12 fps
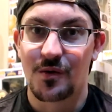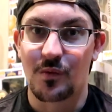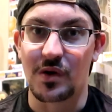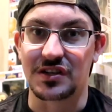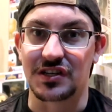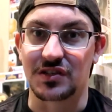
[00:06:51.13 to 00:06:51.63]

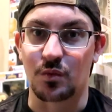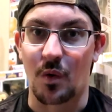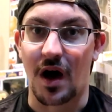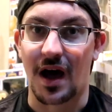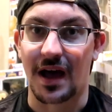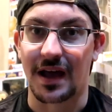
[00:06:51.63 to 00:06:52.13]
Which is
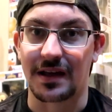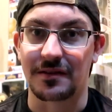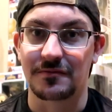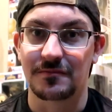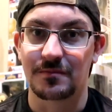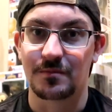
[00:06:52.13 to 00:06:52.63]
why,
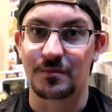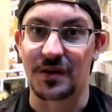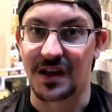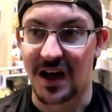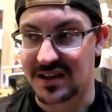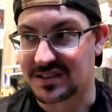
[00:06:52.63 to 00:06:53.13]

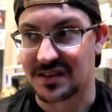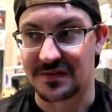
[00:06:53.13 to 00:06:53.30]
because of